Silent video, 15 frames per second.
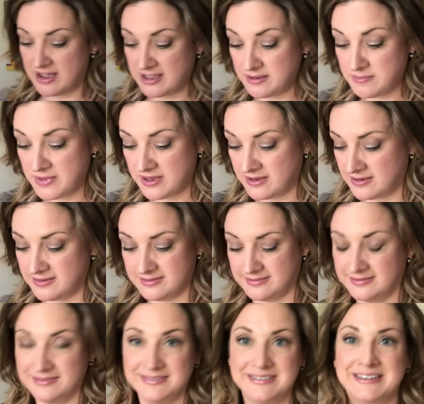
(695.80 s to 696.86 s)
I'm
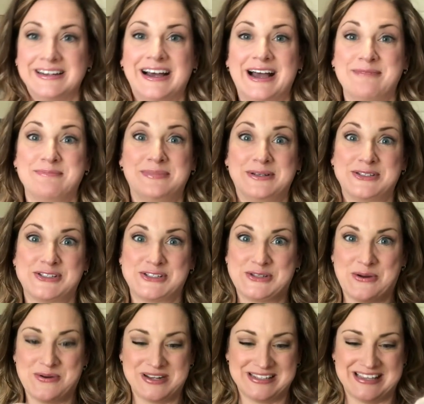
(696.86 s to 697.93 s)

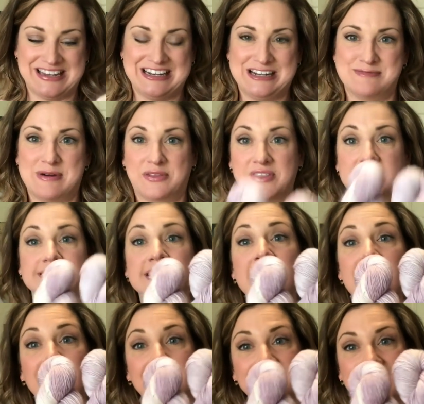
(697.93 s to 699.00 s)
so excited about this.
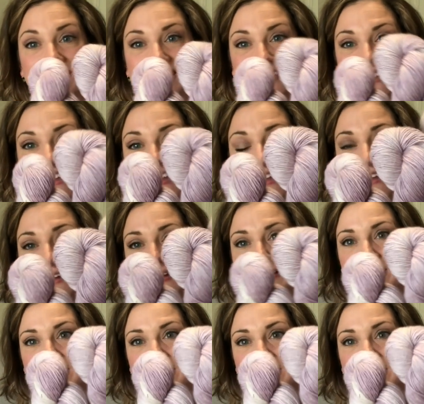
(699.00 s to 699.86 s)
Luckily,